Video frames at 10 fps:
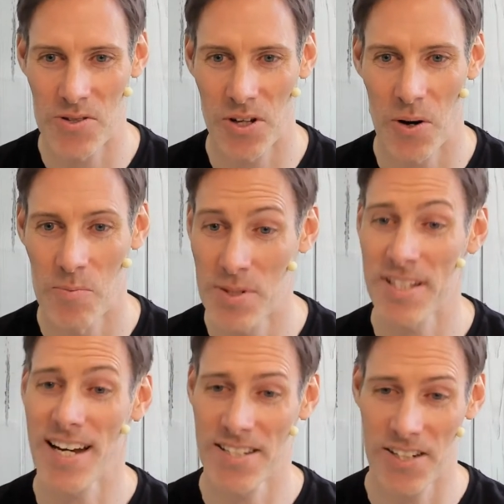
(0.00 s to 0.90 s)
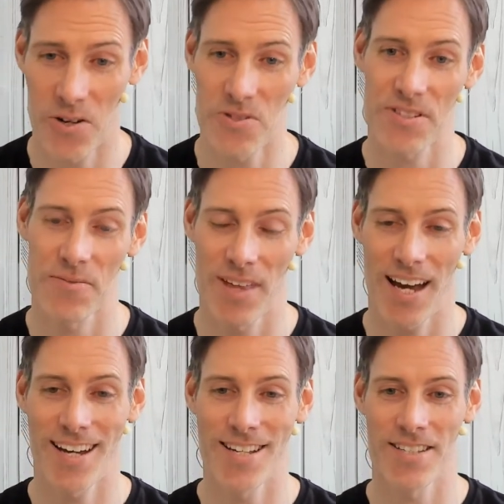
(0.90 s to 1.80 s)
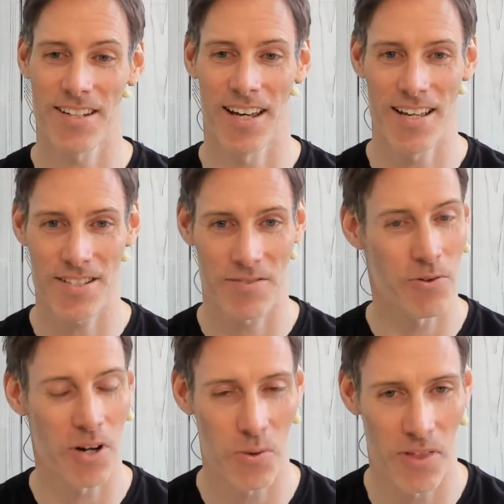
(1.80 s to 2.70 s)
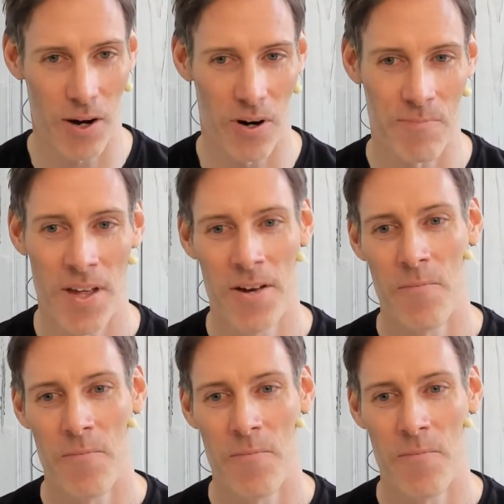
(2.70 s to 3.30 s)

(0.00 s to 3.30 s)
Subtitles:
So potatoes, that's a funny one, that one.